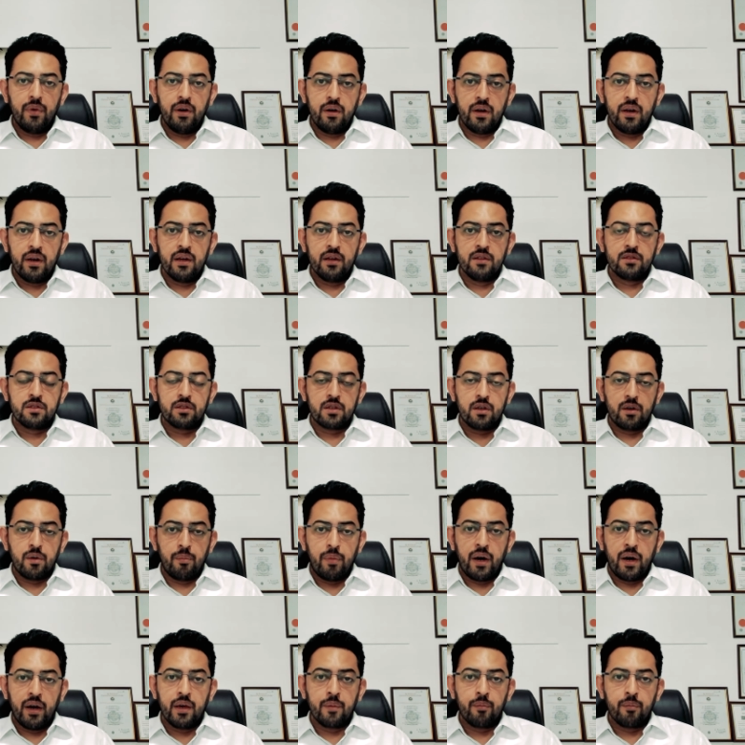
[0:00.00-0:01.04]
Indians
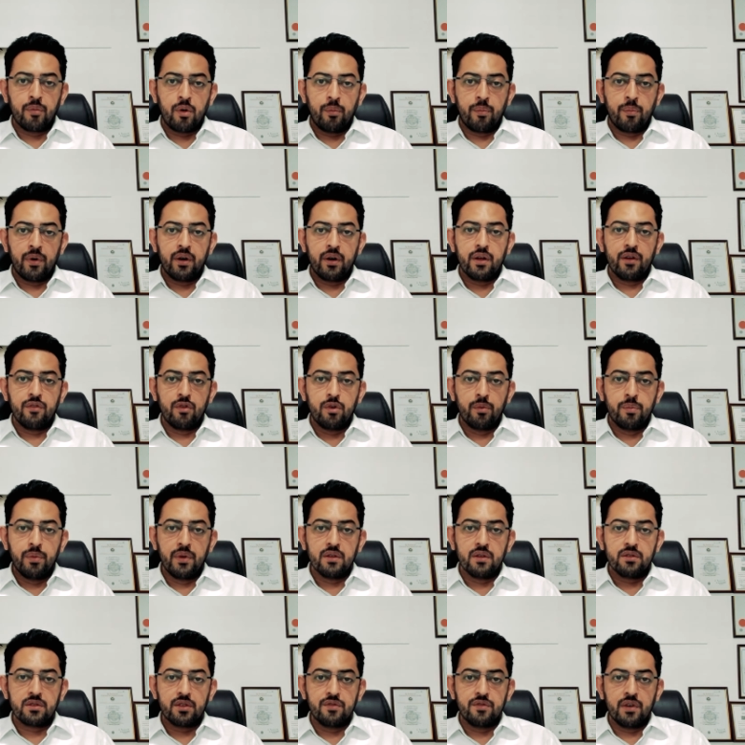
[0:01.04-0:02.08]
buying property would be
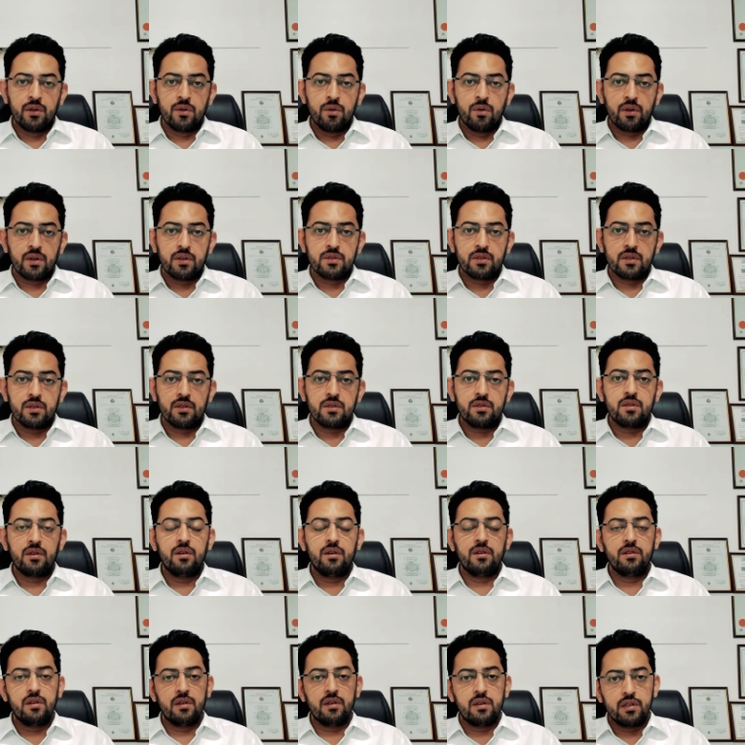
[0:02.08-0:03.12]
receiving notices.
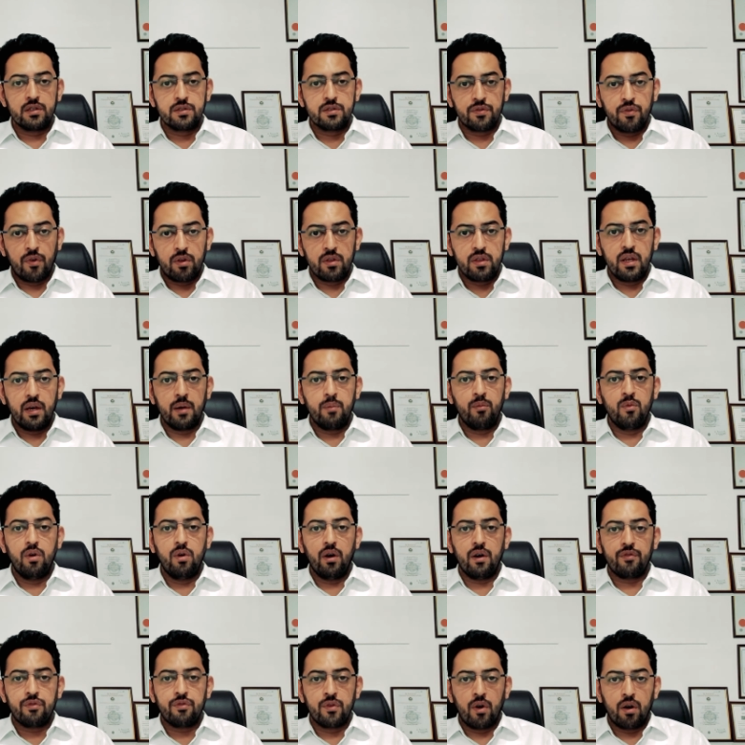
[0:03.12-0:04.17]
It is for them who
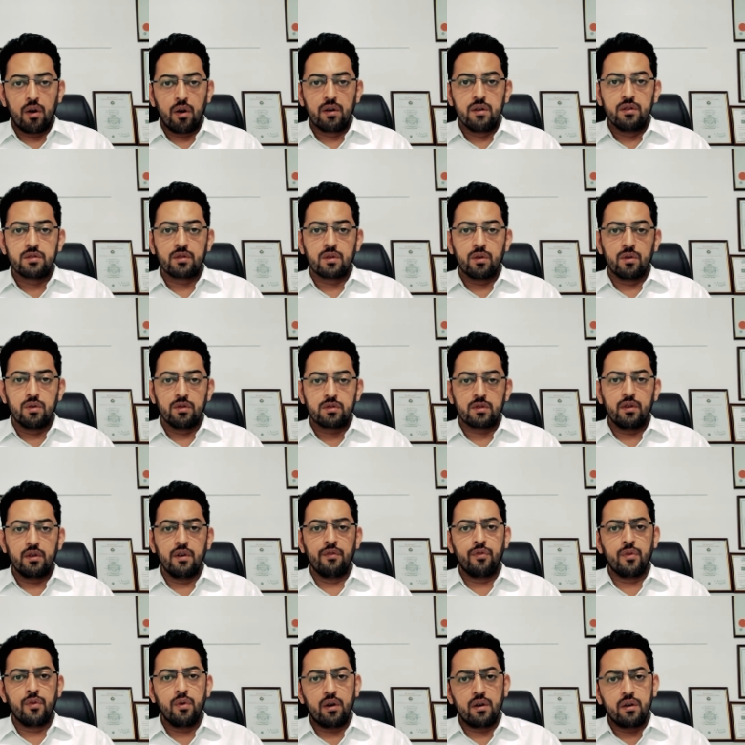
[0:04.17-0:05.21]
have not disclosed.
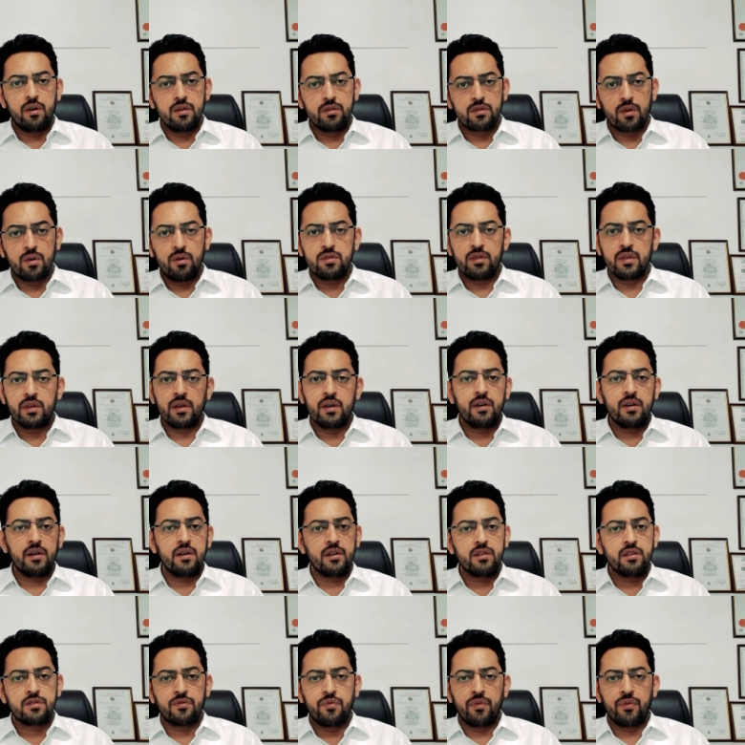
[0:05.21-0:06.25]
If you are disclosing it, it
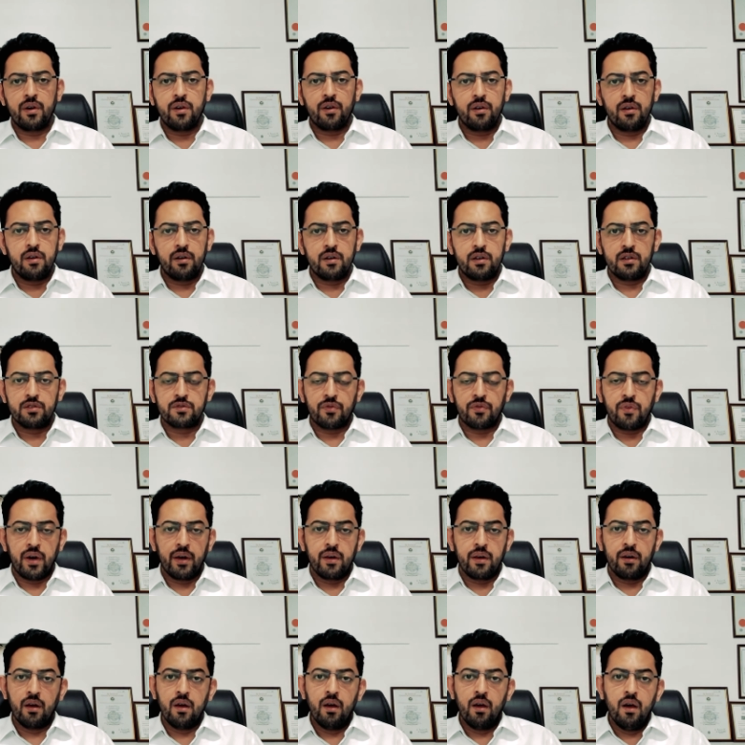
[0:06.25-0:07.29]
is fair, it is
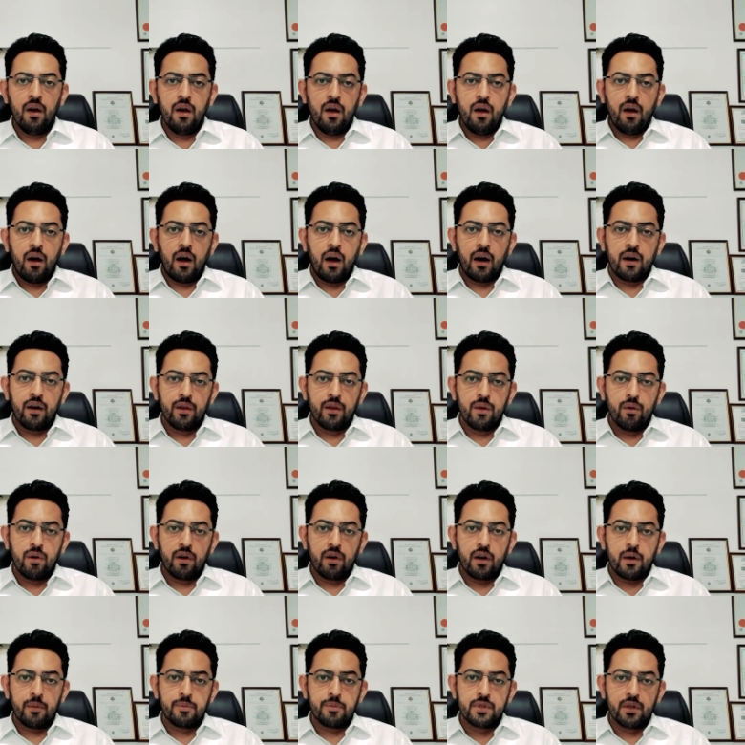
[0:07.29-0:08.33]
fine. And you are
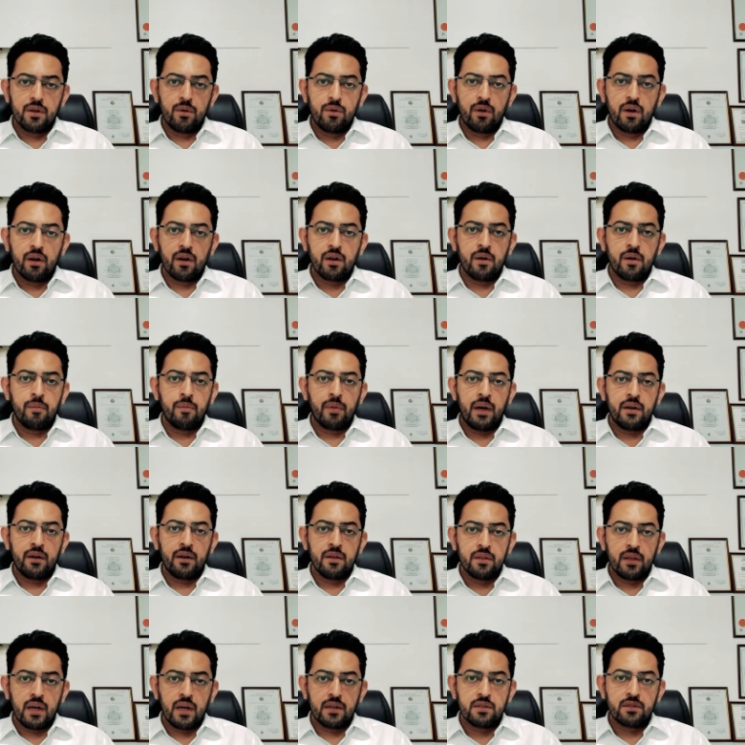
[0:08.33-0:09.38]
absolutely compliant
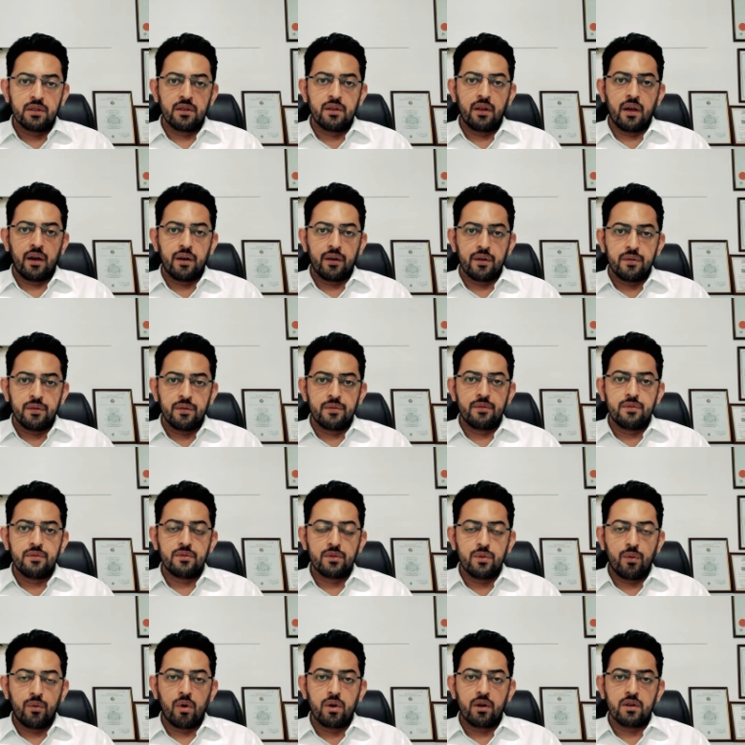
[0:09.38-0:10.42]
in that scenario.
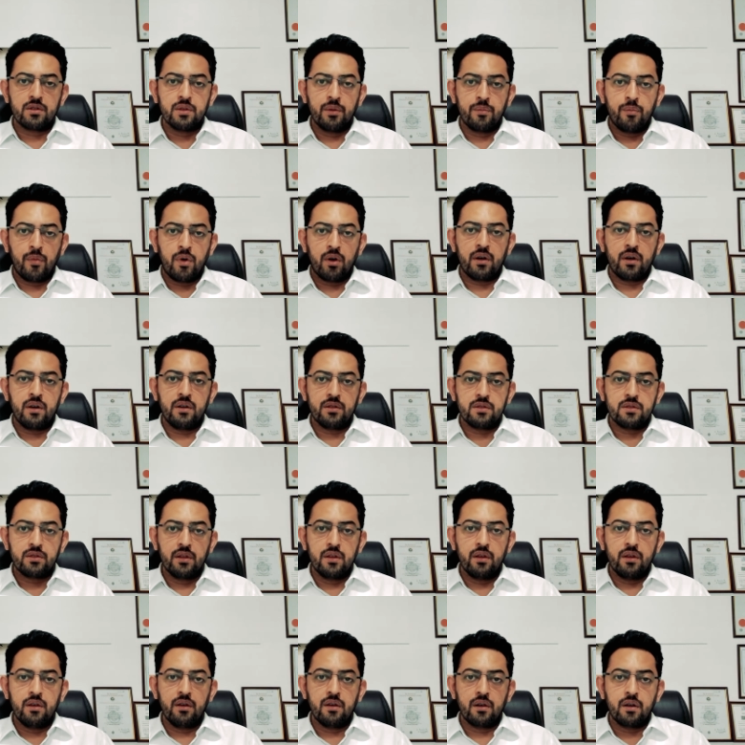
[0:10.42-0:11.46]
What is important is
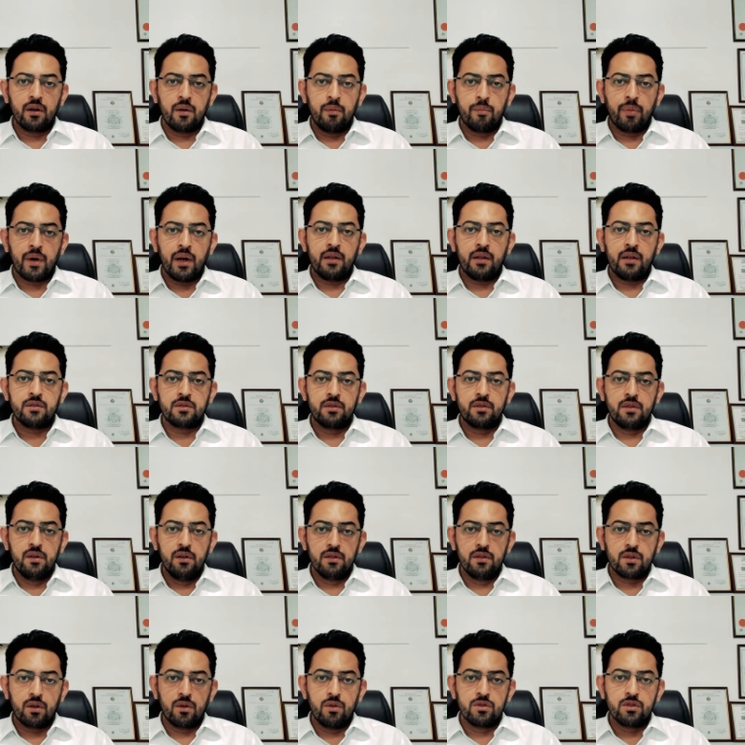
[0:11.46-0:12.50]
the compliance, the
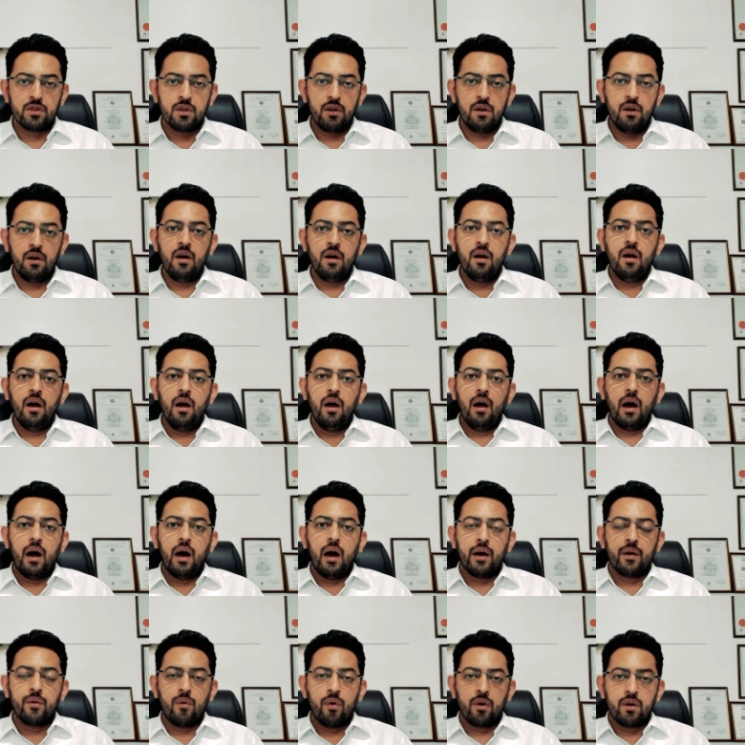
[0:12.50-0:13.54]
disclosure,
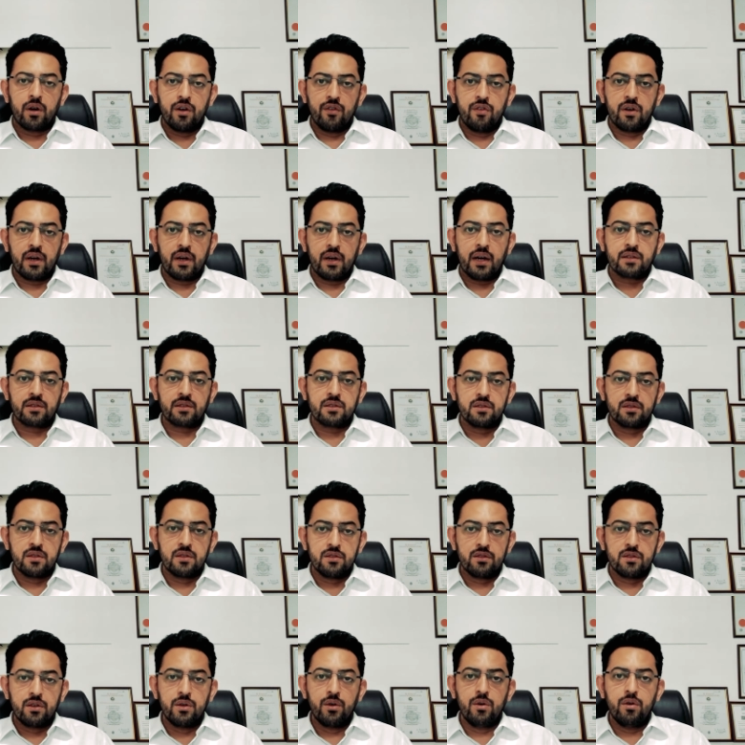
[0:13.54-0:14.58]
and whatever tax
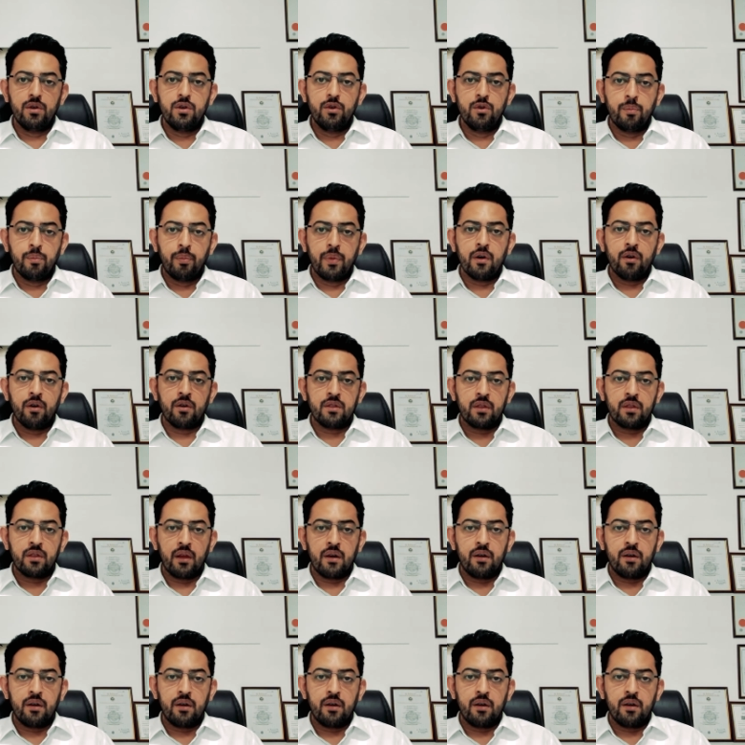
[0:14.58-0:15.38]
is due, you pay off.